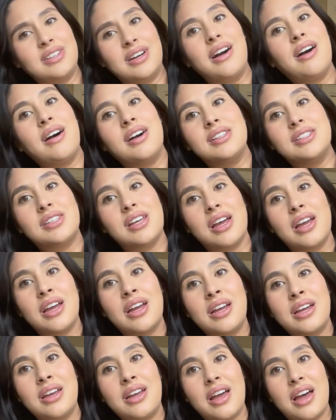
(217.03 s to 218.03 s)
a
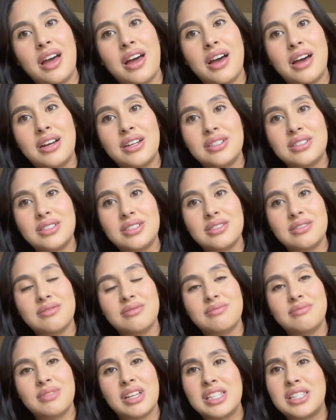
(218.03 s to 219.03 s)
day and
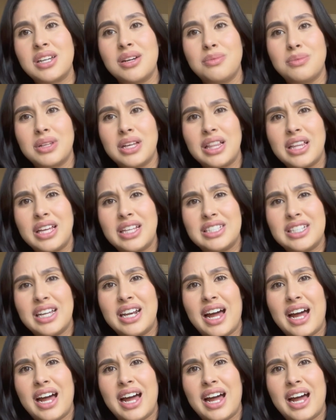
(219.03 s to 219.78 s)
it's completely dead.